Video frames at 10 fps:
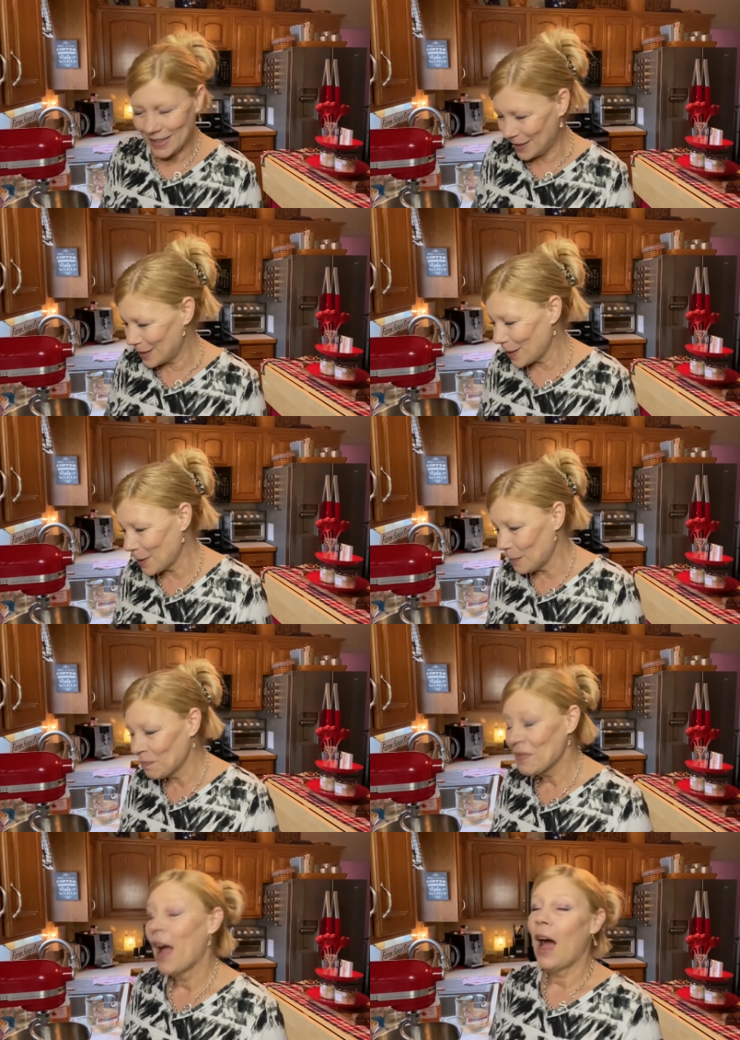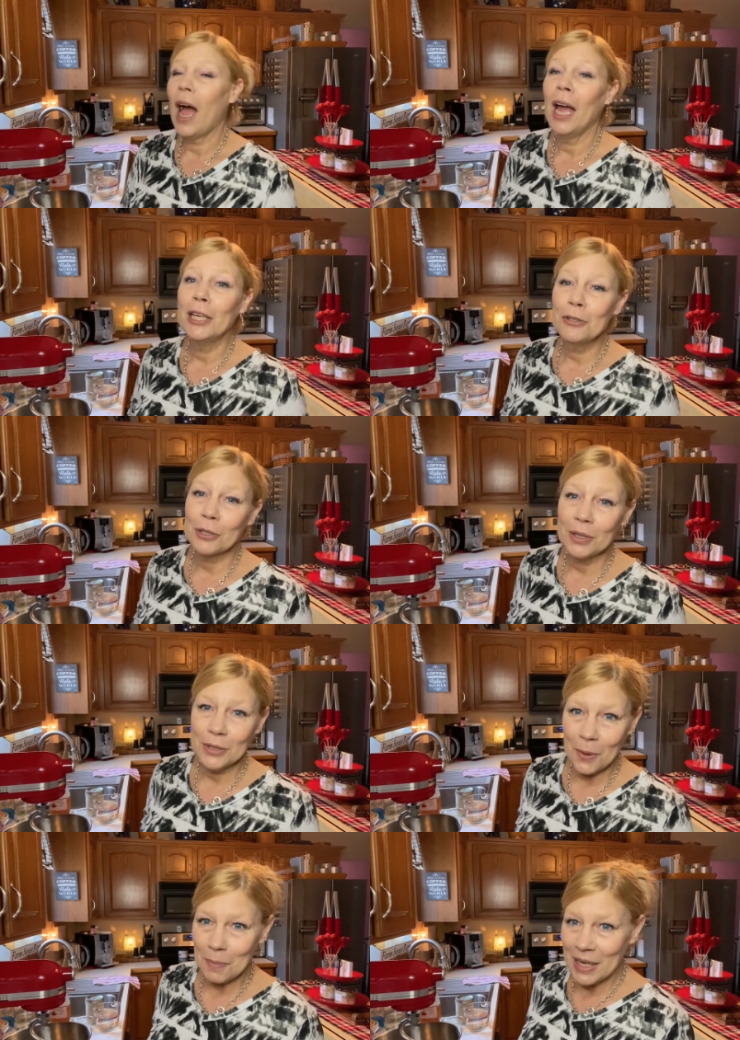So I usually
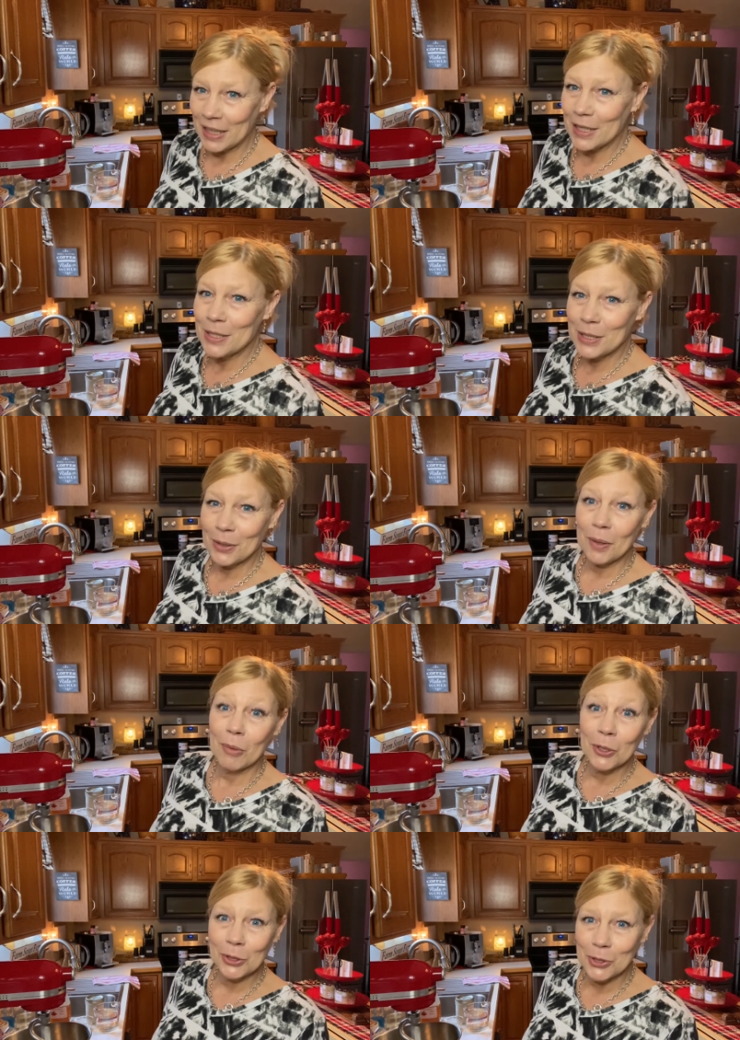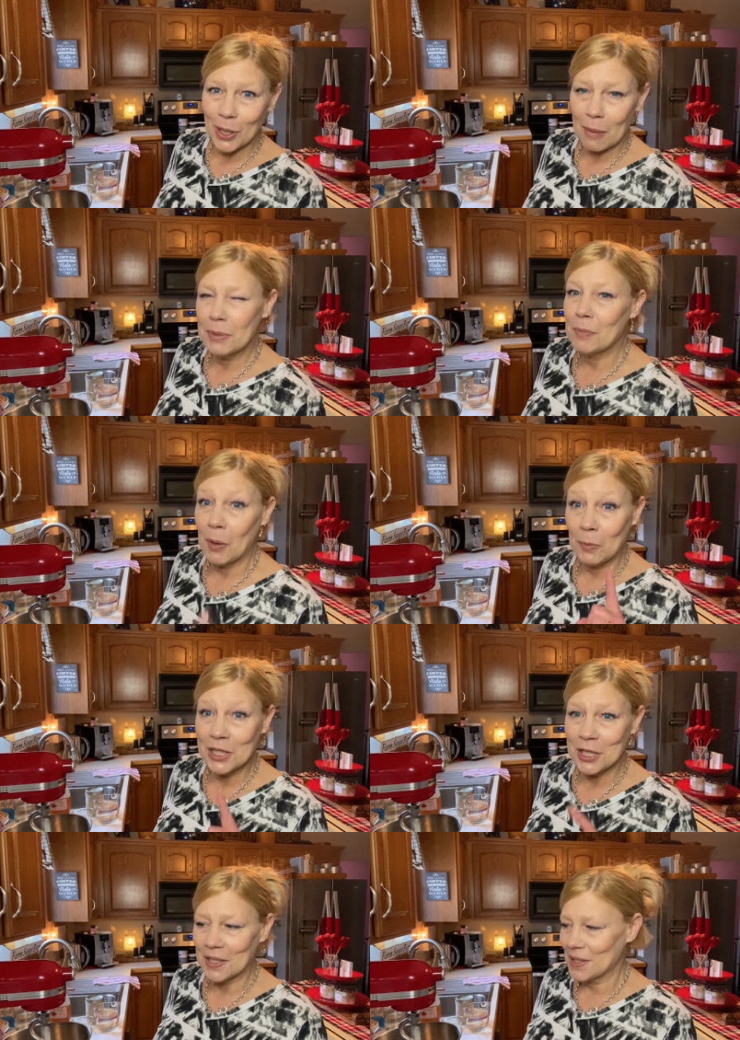don't make it until the ball drops, but we
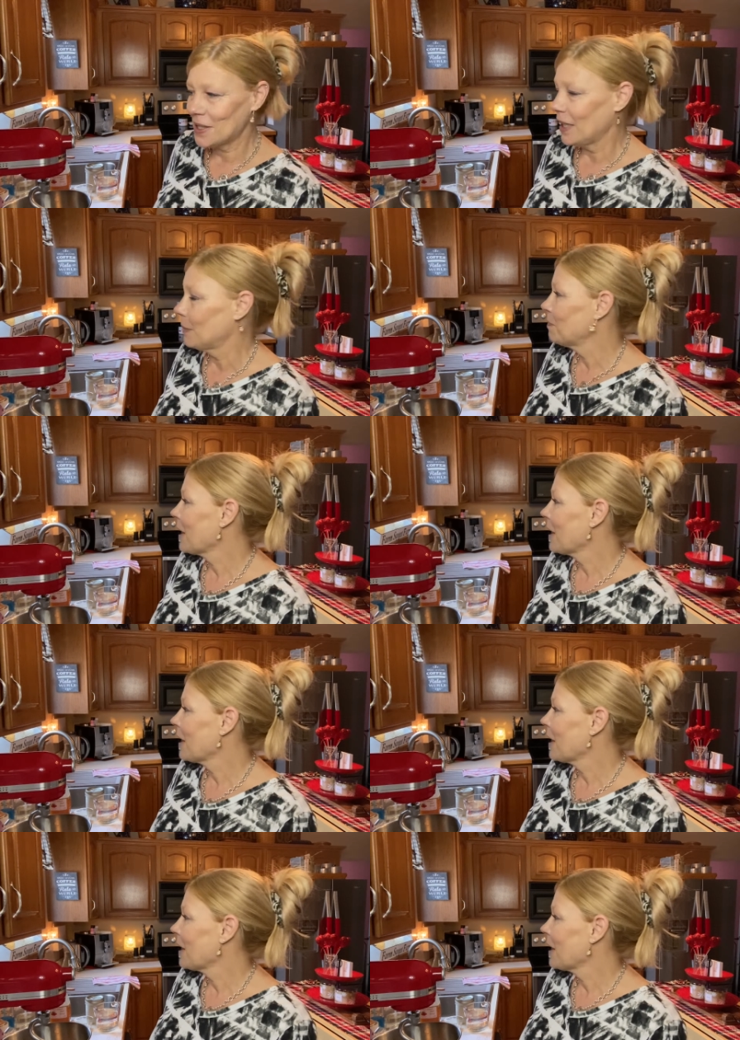shall see.